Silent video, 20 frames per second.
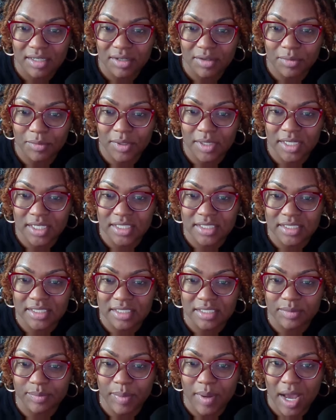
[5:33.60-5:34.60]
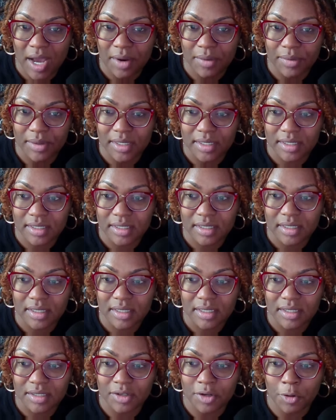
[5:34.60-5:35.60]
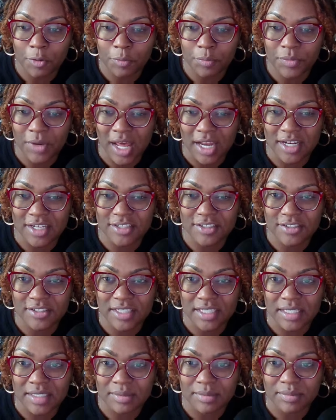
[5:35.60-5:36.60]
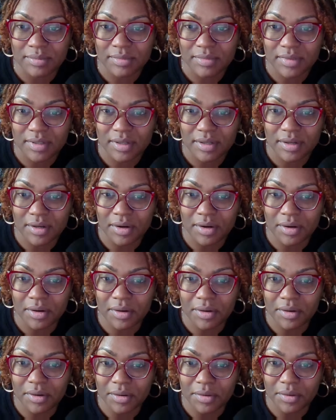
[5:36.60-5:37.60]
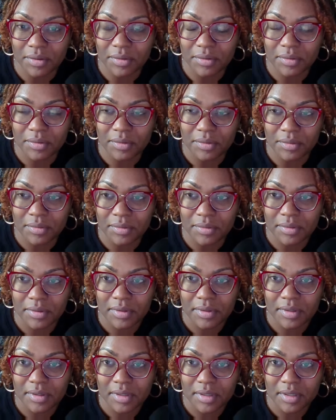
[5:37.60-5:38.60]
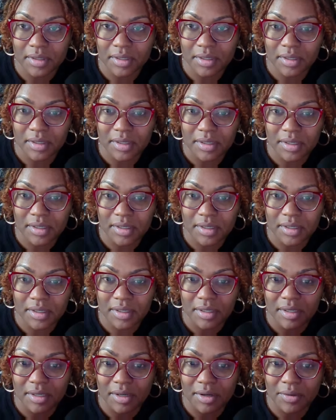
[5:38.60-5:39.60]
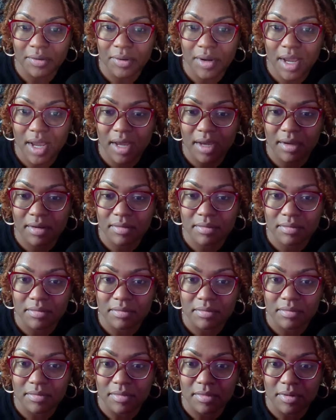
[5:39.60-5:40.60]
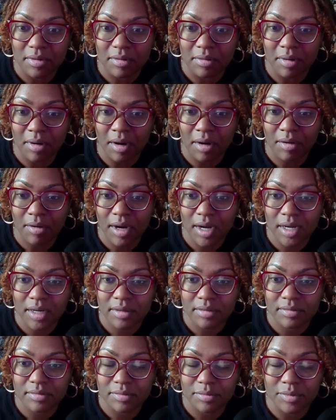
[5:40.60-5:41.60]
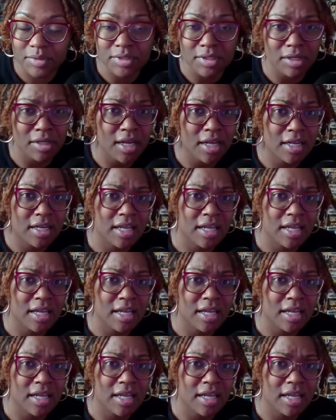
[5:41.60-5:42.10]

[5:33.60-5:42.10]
What is this power? Nope, not a dream. Oh. Okay. Alright. We saw that in the